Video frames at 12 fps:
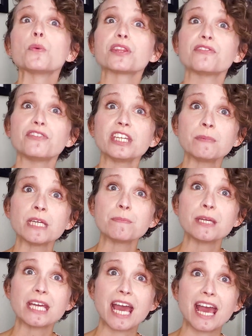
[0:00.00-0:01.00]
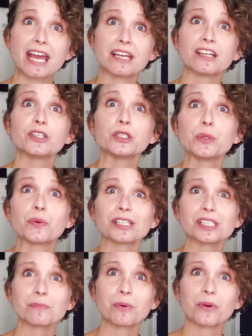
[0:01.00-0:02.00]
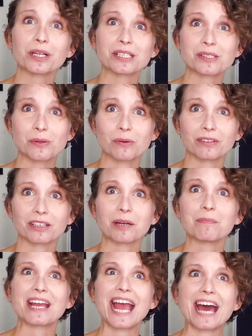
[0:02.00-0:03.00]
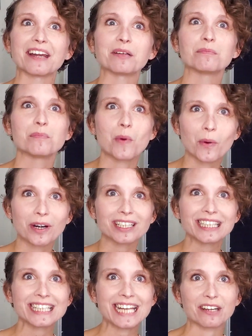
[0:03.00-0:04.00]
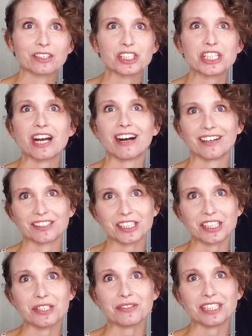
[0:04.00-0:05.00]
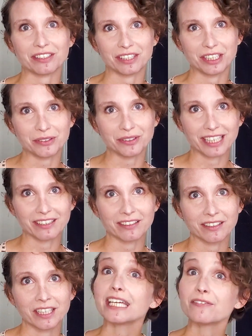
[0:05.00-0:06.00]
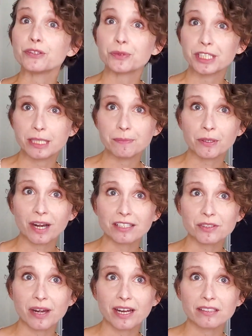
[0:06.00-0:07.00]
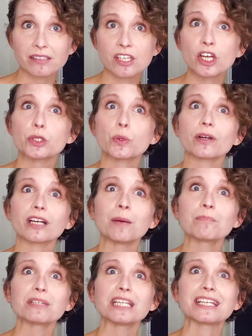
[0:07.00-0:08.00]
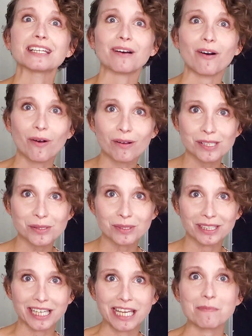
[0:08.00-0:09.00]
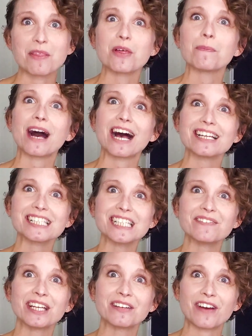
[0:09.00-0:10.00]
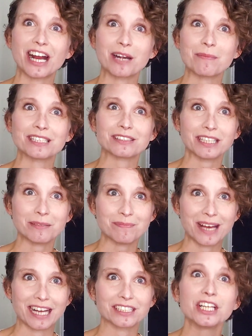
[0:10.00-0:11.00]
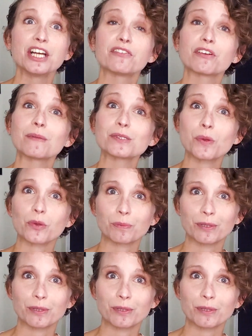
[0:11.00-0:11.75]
With a VPPA, you are supporting solar by adding more clean energy onto the utility grid. If you keep your SRECs, your company can also claim the positive environmental impact from the solar